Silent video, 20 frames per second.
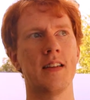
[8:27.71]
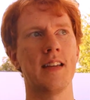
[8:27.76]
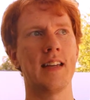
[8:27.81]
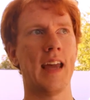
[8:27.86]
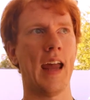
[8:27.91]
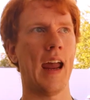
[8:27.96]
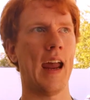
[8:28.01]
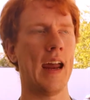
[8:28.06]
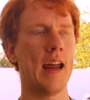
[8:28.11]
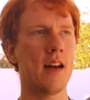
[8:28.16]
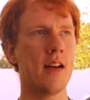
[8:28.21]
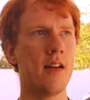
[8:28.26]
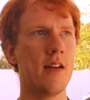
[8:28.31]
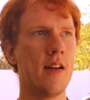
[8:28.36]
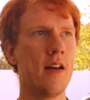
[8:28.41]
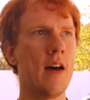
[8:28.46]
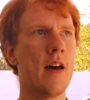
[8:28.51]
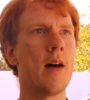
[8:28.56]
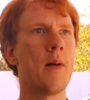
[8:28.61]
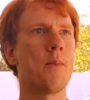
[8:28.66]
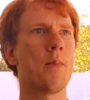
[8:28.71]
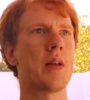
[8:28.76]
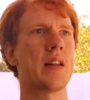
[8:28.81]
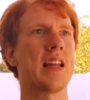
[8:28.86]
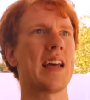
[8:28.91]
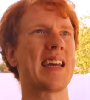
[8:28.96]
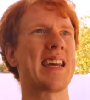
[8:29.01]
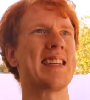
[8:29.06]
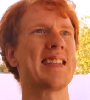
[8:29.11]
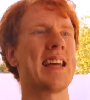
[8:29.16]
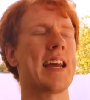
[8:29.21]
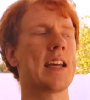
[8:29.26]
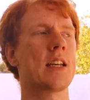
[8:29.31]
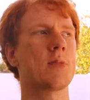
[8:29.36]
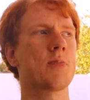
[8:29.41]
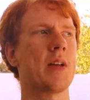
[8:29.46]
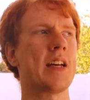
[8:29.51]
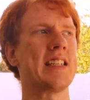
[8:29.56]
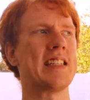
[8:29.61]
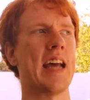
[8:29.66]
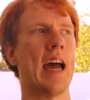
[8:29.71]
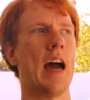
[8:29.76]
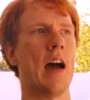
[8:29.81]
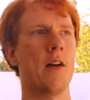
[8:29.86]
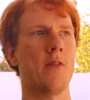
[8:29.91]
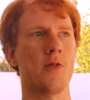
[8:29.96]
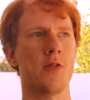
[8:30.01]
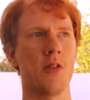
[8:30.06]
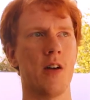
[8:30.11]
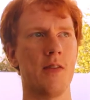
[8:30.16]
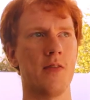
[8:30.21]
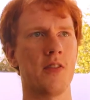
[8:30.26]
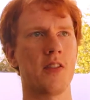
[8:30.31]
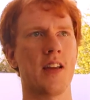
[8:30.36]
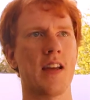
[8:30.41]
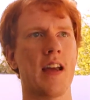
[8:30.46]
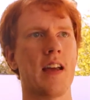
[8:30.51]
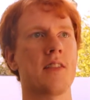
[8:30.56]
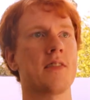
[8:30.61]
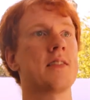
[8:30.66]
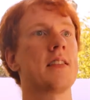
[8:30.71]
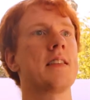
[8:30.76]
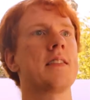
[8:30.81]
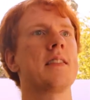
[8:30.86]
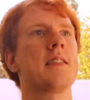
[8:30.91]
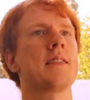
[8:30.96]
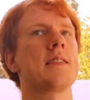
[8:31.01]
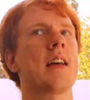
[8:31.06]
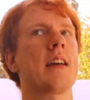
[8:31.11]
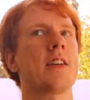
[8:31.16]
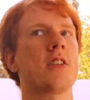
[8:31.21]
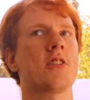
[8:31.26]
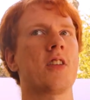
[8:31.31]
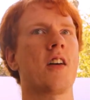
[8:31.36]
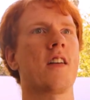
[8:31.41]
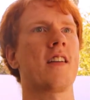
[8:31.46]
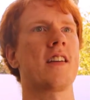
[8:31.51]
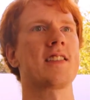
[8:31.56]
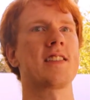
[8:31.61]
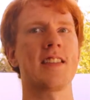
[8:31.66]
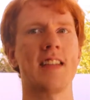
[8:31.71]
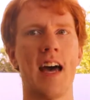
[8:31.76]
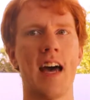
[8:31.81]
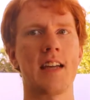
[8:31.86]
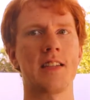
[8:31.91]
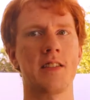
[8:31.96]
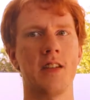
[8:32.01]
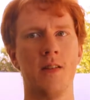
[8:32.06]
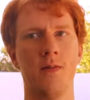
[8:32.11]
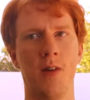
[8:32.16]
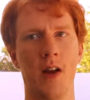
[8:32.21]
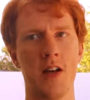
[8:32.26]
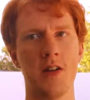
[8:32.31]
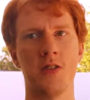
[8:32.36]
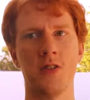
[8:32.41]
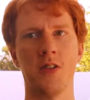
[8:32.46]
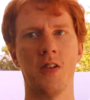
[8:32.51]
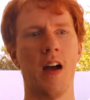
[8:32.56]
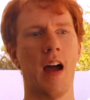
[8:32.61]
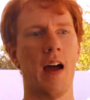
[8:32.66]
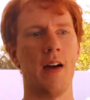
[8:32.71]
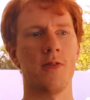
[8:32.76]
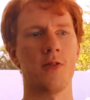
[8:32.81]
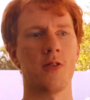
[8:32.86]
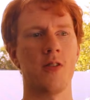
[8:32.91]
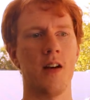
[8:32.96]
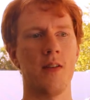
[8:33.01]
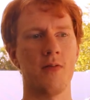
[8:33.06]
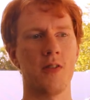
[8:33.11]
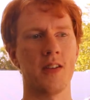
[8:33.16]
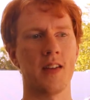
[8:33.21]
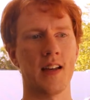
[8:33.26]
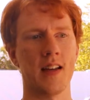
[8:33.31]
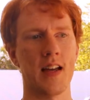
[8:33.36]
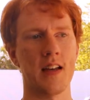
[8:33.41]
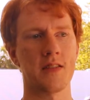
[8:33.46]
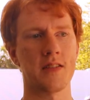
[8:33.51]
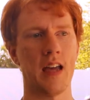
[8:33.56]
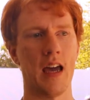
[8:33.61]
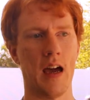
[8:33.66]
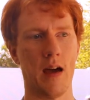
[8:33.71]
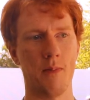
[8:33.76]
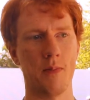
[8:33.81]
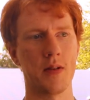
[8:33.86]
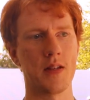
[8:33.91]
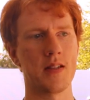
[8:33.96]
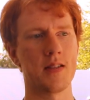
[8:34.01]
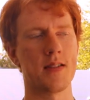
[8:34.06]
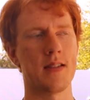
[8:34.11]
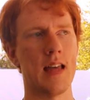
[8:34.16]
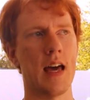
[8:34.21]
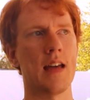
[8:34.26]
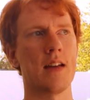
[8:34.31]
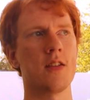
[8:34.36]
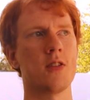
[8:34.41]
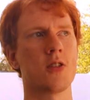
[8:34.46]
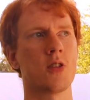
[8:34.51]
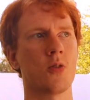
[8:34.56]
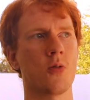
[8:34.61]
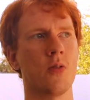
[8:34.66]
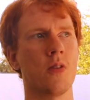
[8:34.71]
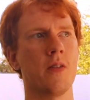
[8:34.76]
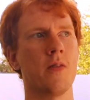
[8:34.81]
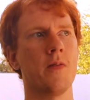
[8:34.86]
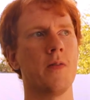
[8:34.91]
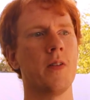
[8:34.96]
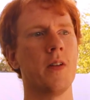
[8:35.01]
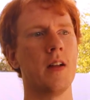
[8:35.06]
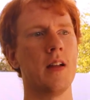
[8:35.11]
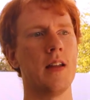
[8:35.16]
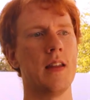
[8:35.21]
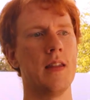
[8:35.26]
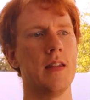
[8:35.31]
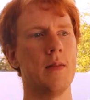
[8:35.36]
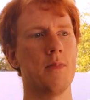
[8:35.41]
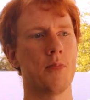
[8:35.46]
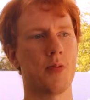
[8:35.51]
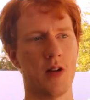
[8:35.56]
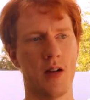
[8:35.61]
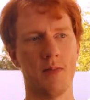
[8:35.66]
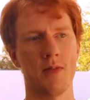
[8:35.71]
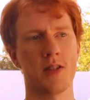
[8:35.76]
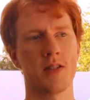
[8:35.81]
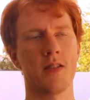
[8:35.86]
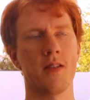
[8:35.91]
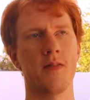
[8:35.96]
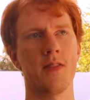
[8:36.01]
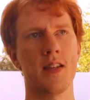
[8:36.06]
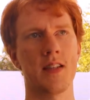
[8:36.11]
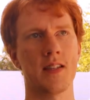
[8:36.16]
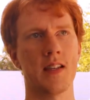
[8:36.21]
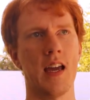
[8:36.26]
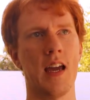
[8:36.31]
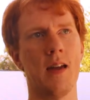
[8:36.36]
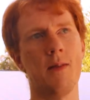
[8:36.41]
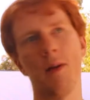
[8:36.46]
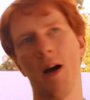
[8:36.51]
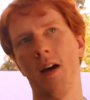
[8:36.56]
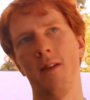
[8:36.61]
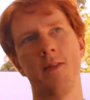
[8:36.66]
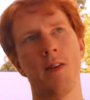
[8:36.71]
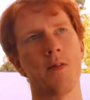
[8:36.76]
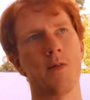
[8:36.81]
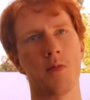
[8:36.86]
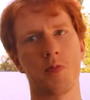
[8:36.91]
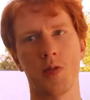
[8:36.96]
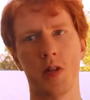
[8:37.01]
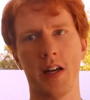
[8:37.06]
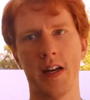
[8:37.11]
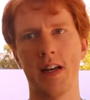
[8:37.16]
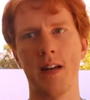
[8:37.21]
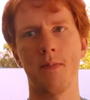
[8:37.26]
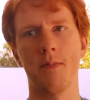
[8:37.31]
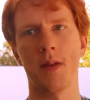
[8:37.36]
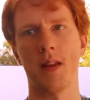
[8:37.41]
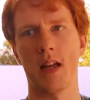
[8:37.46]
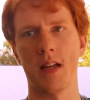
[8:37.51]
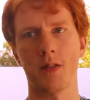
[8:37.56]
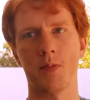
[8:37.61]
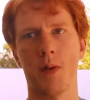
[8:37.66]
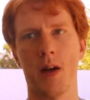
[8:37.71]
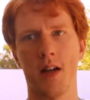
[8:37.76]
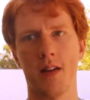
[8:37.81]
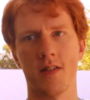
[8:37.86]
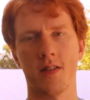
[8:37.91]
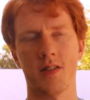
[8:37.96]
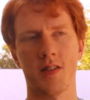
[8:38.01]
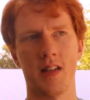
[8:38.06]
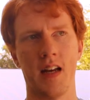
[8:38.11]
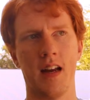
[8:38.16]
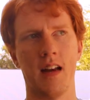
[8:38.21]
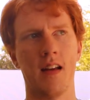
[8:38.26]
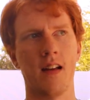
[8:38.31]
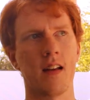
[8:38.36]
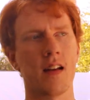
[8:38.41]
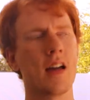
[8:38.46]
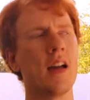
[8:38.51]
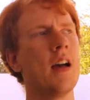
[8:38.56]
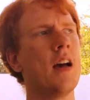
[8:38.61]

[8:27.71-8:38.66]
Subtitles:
canon, but like it takes place after everything else. This is like Sonic's last adventure after everything else happens. That is sort of the premise of this game. I've never played it, but that's my understanding.